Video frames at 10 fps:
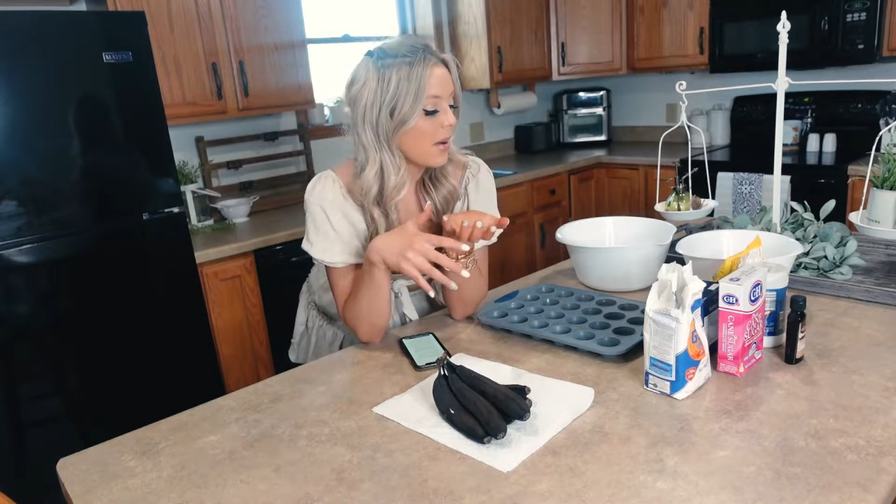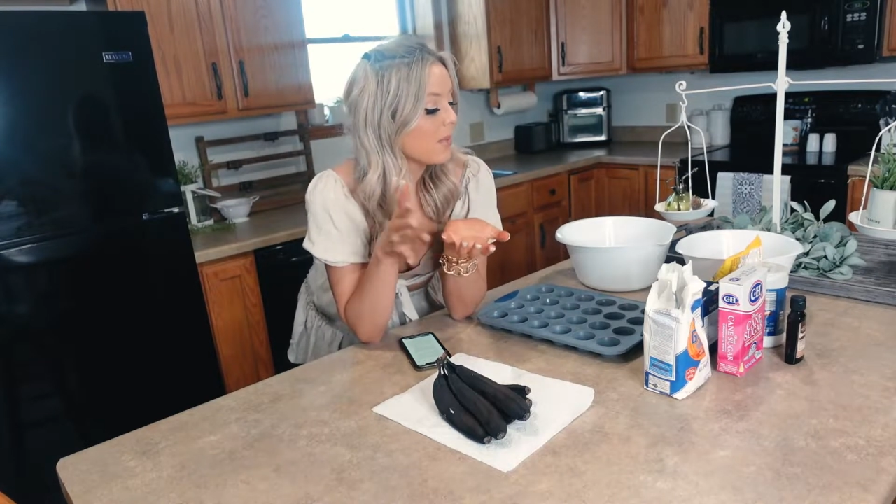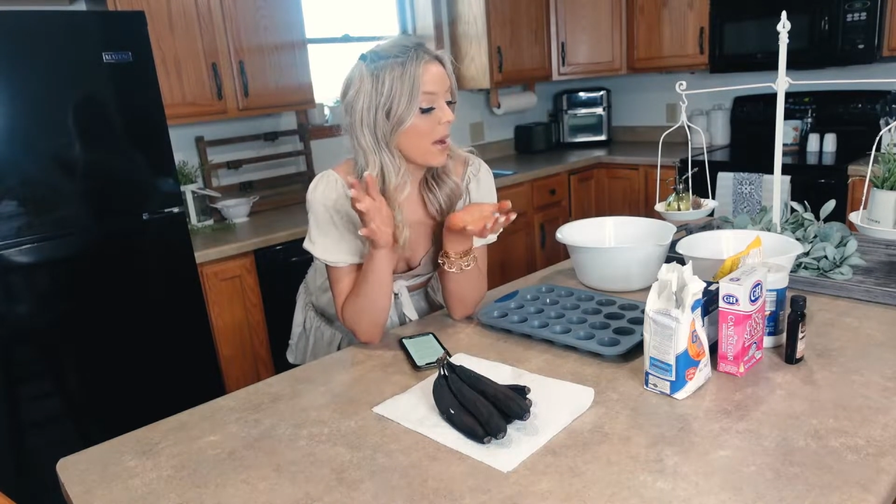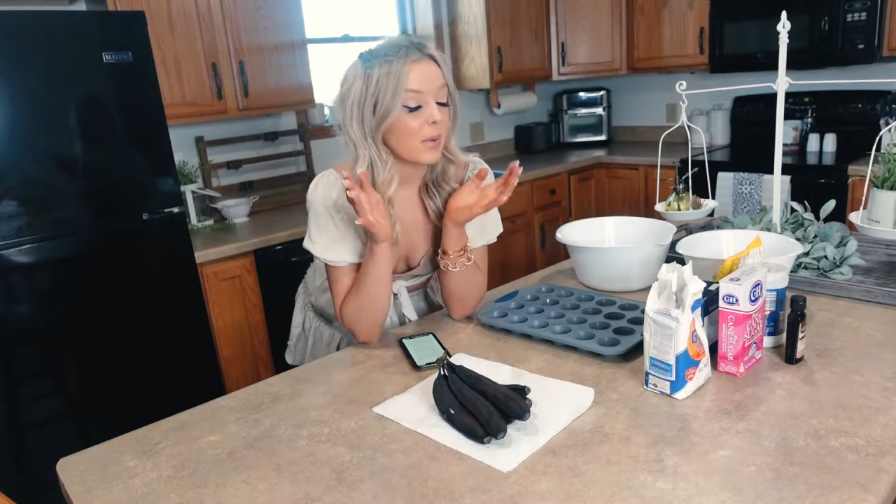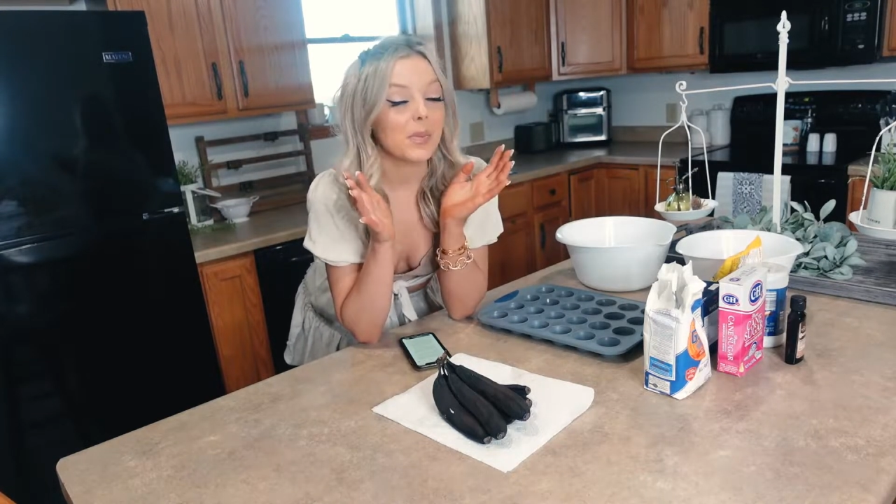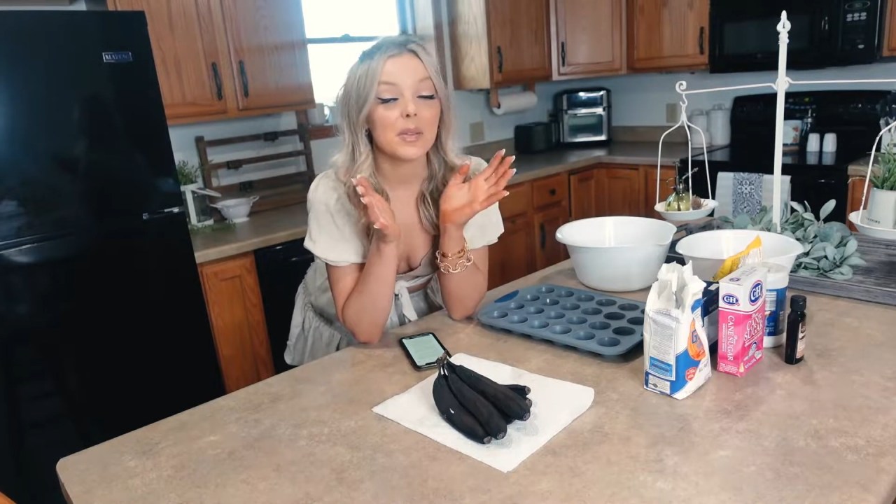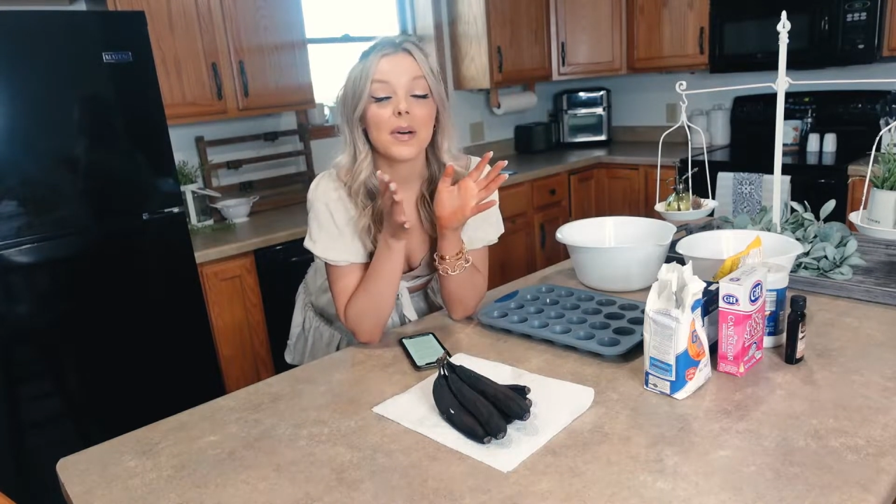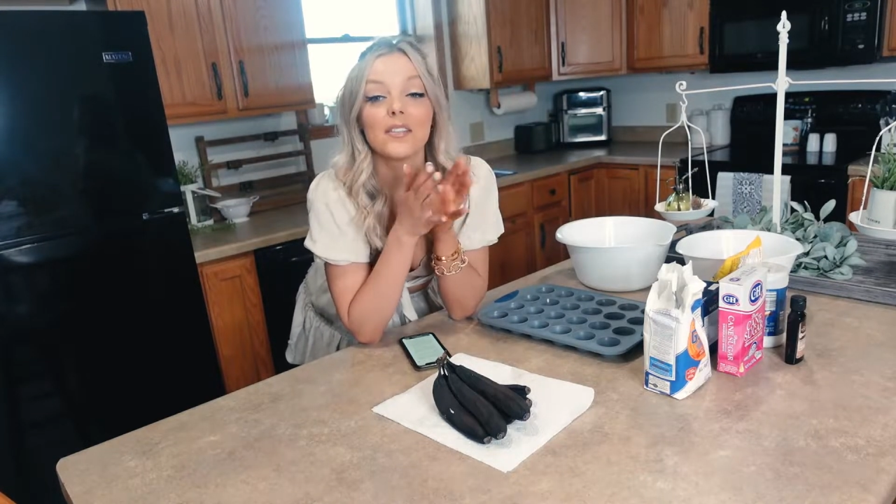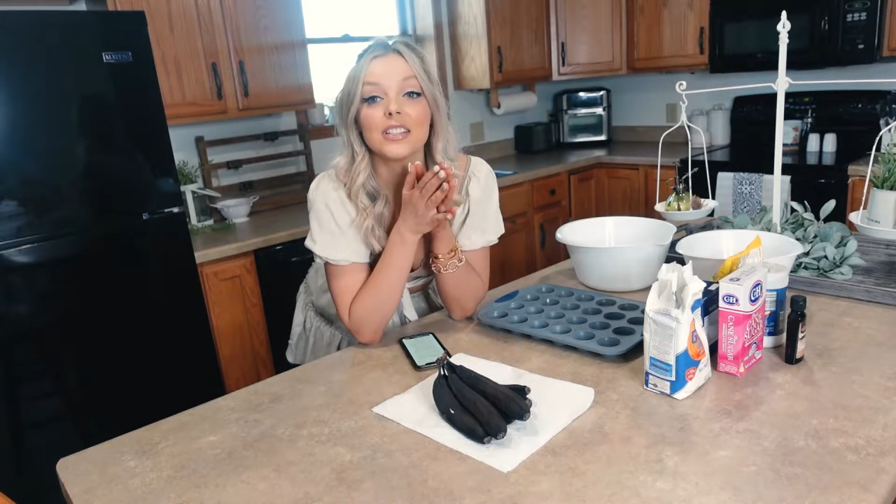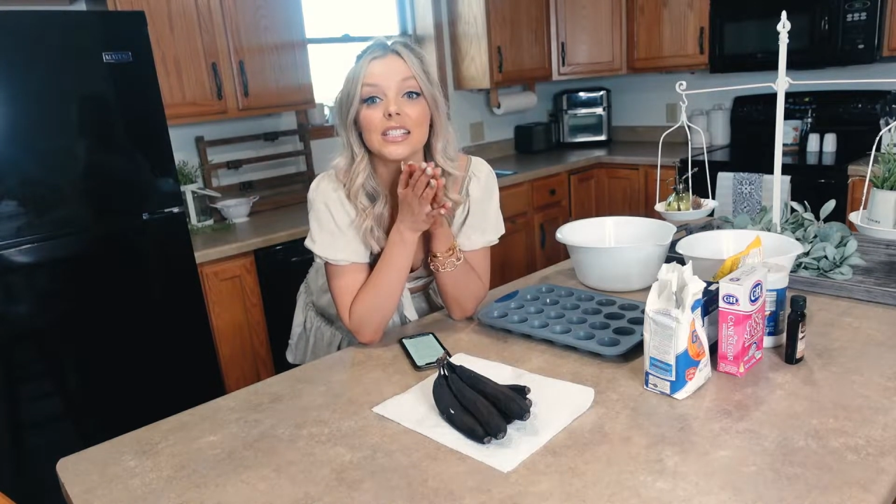pop them in the
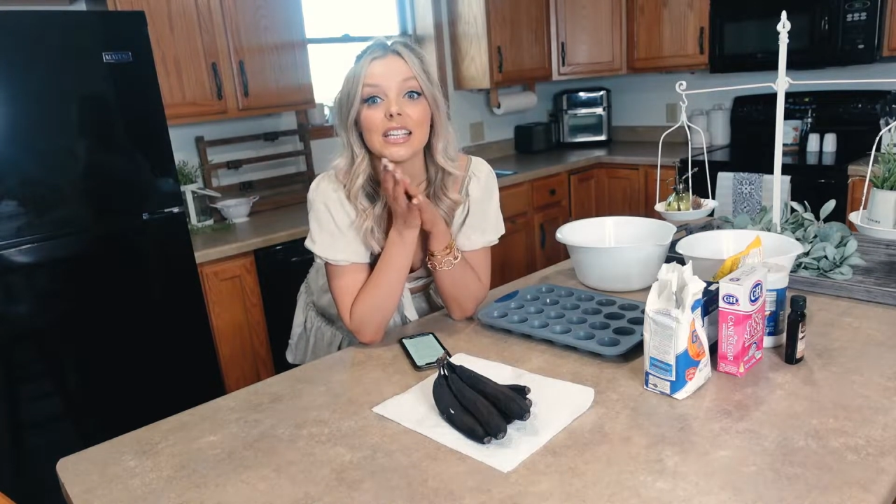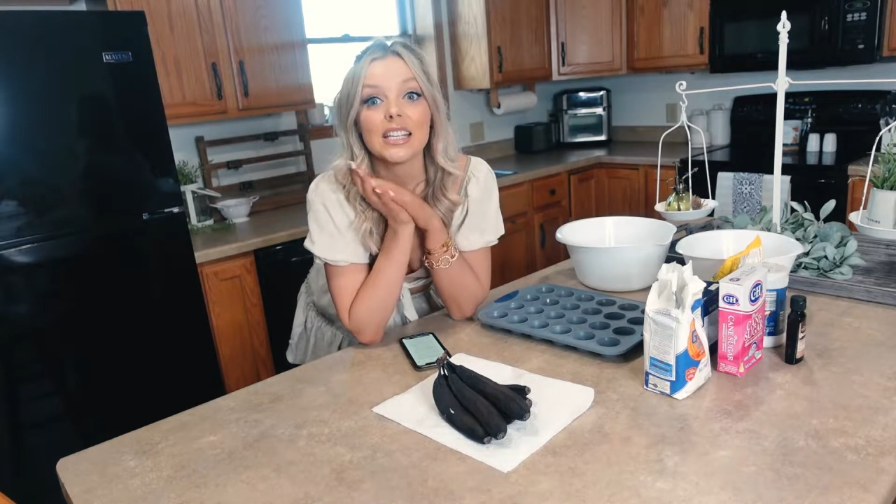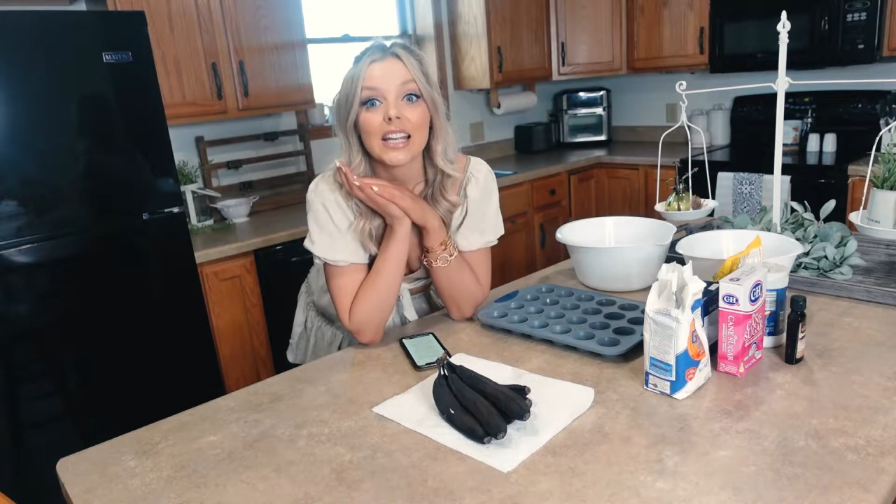muffin tin,